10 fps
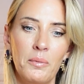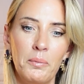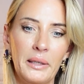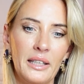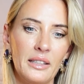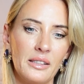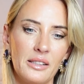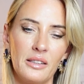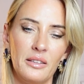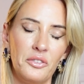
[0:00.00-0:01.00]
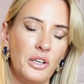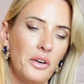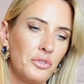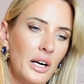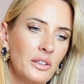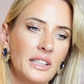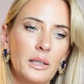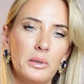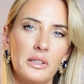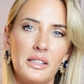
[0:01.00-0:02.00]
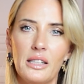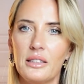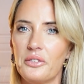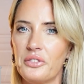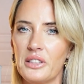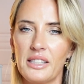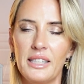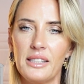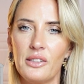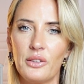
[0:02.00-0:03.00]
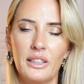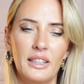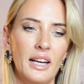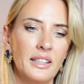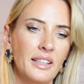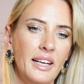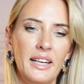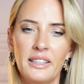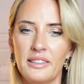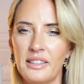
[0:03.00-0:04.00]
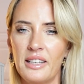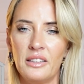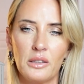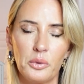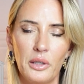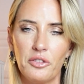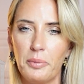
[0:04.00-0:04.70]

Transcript: because if you have round tables, there are different sizes you can get. 8, 10, 12